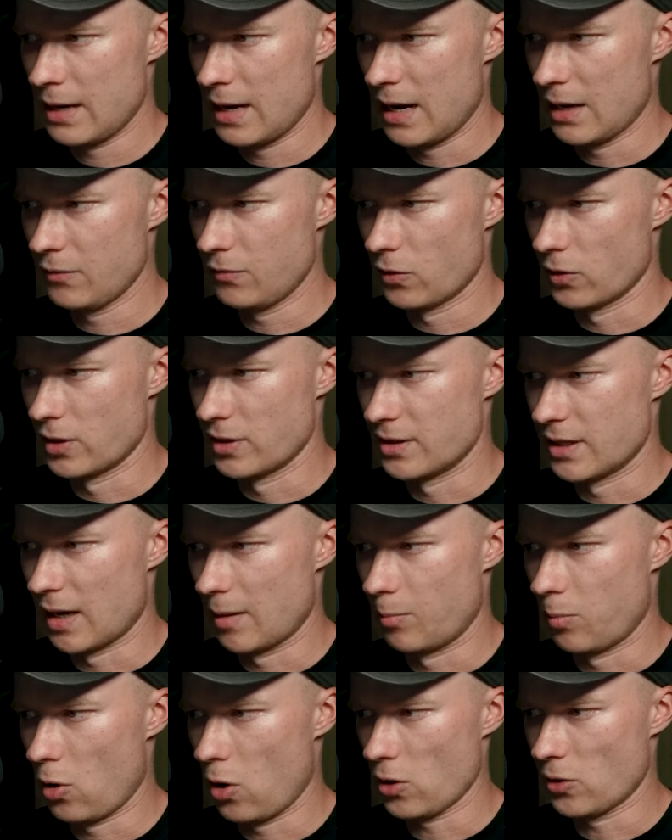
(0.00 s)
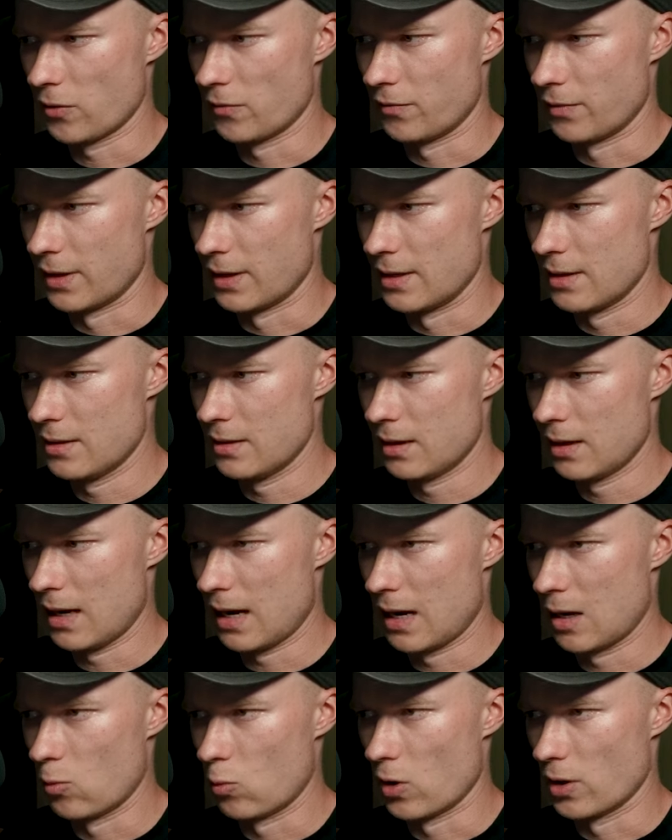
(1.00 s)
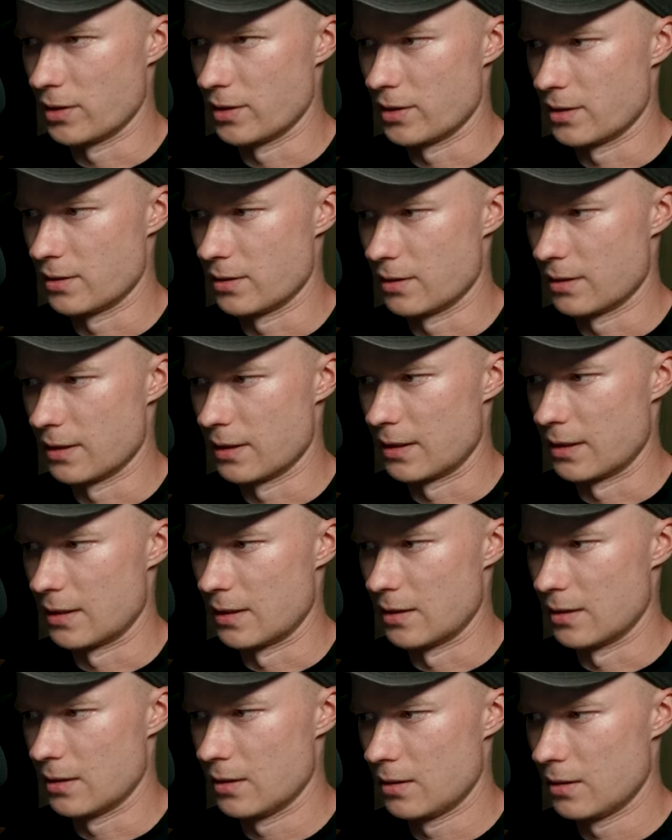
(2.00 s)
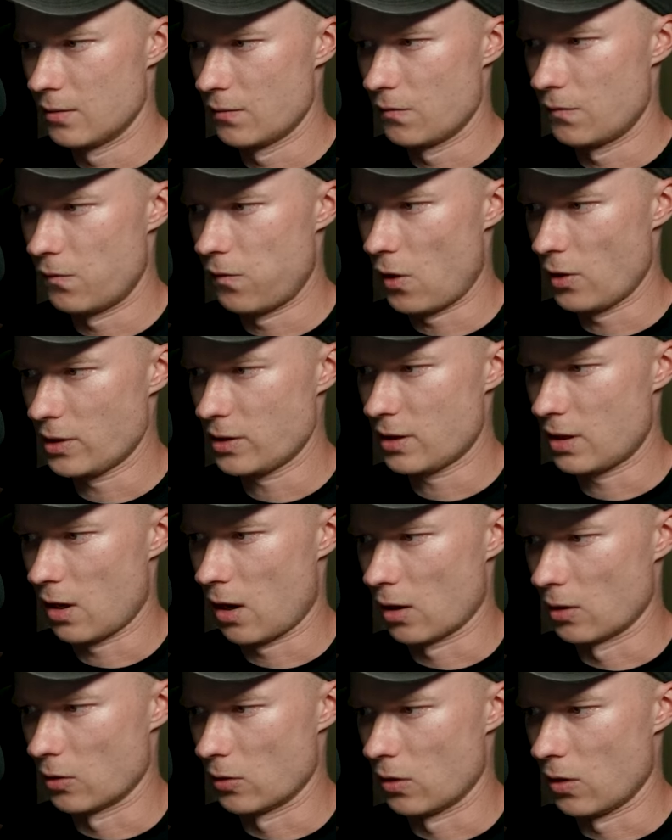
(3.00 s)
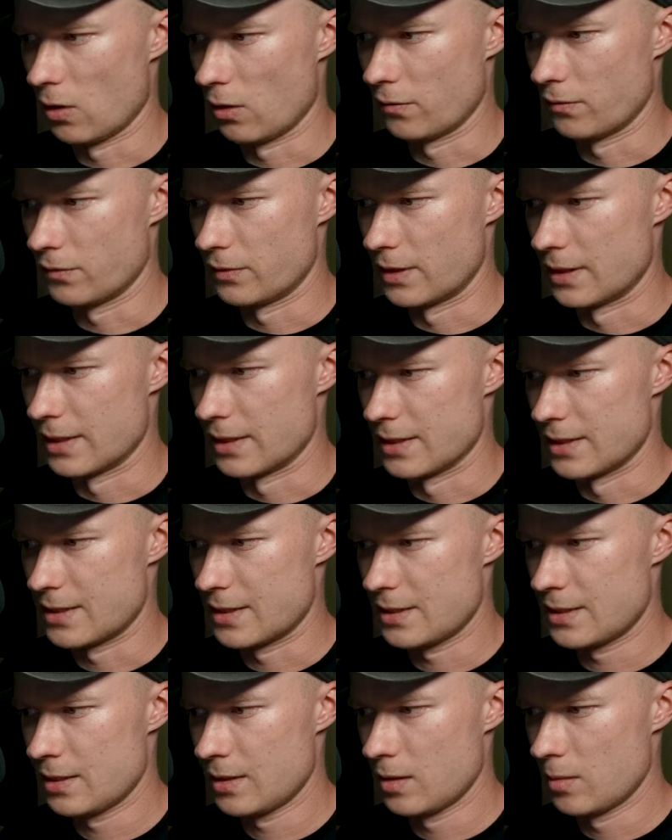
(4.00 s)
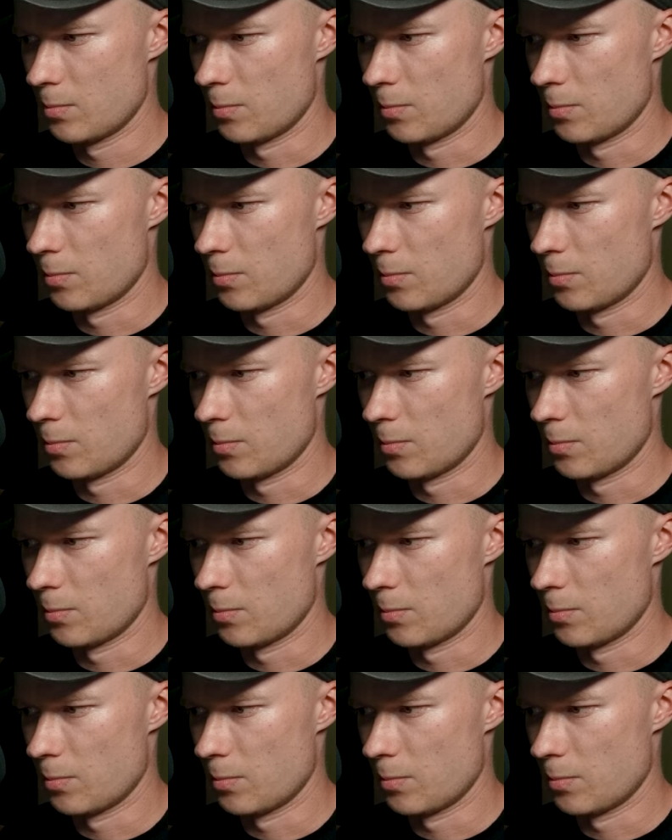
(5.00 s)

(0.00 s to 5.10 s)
And for the typography, I want the font color of this